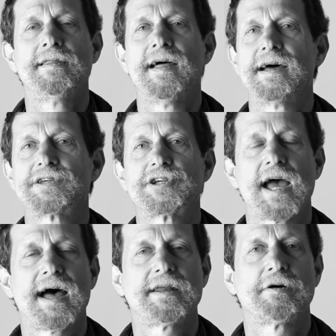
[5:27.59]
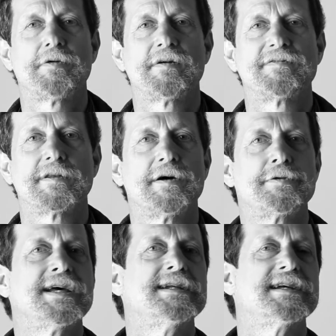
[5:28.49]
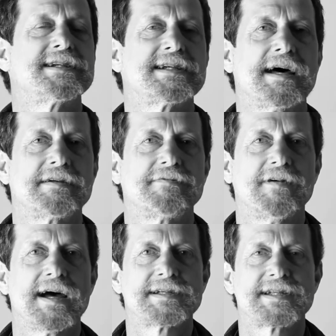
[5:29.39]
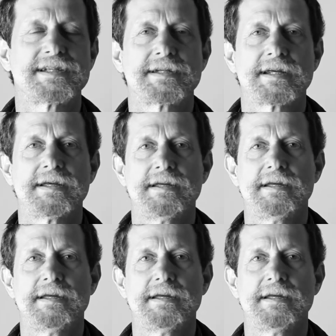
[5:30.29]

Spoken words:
that shadow of loneliness at rest,